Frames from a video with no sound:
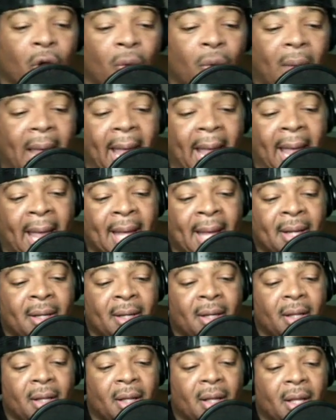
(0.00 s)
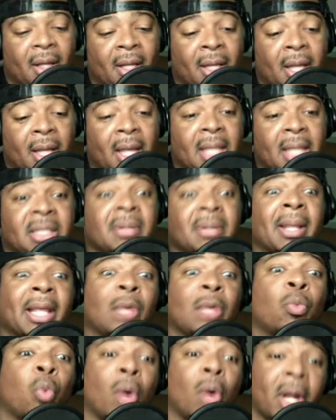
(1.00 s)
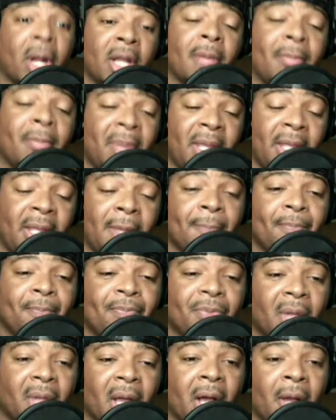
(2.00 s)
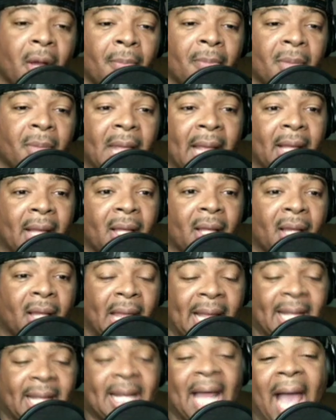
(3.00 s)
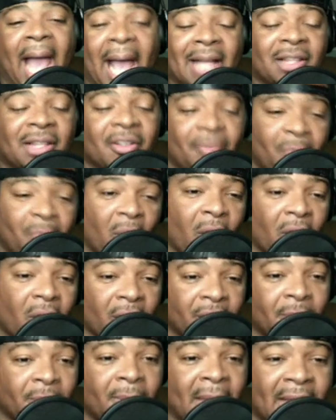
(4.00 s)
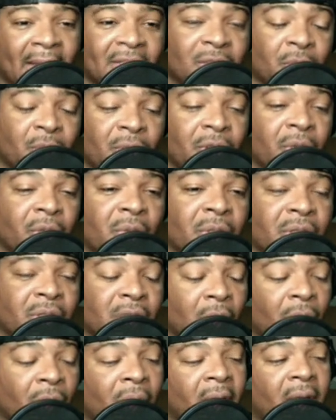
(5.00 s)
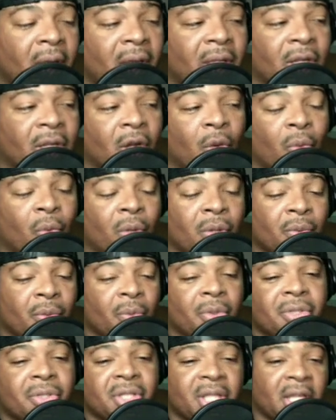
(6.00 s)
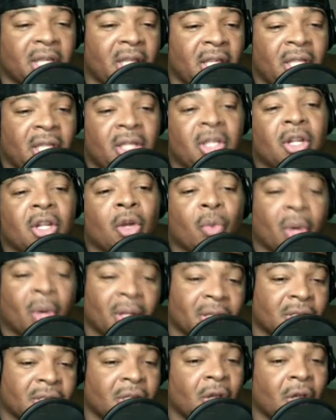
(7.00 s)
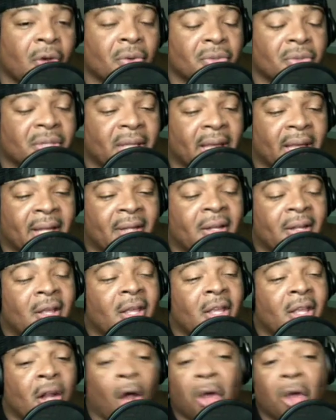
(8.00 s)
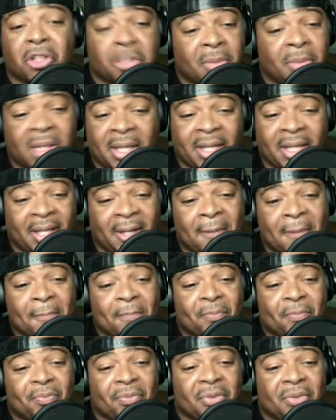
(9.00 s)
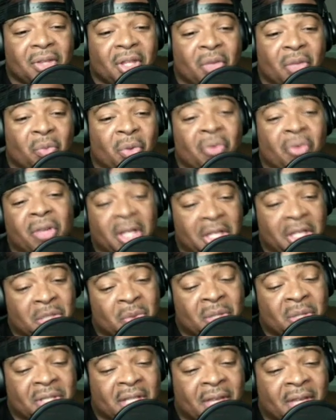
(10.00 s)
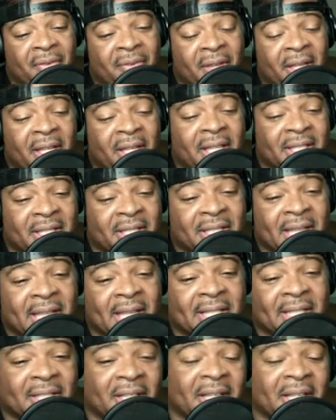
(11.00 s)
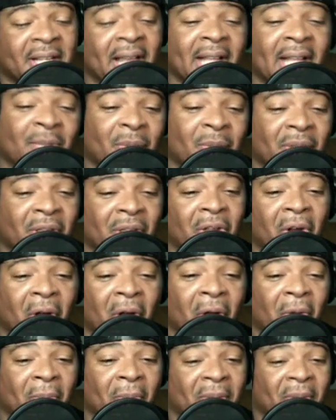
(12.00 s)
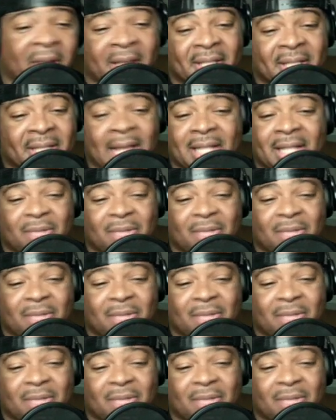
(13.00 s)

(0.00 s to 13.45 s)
and it seemed like he wanted to be like an active part of the Black Student Union. So we'll see where this goes, and ultimately we really just want to see if he gets a chance to connect with the girl, because that's